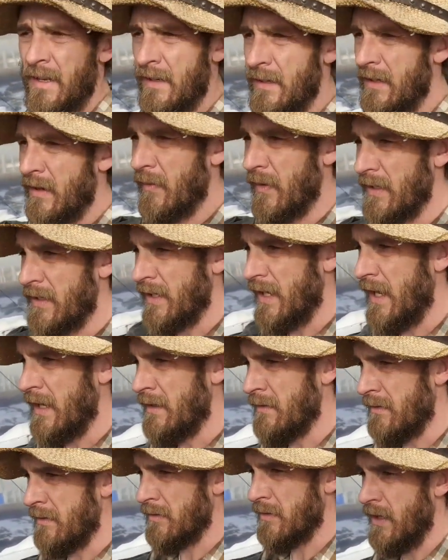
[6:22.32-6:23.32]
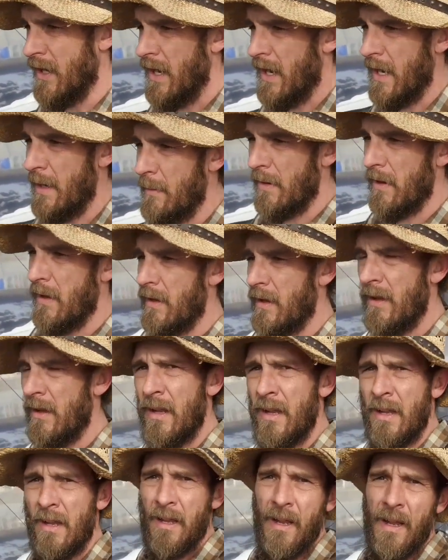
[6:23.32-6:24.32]
don't forget to like and subscribe.
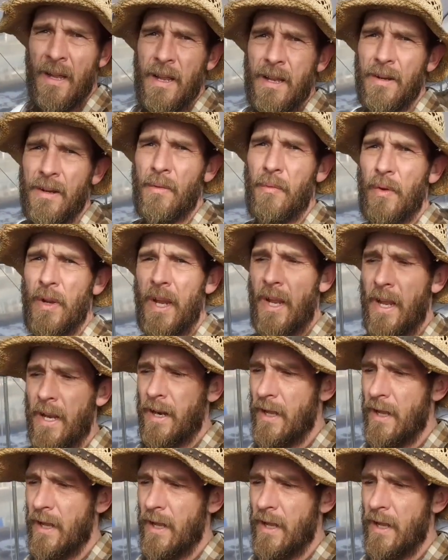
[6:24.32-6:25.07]
And don't forget,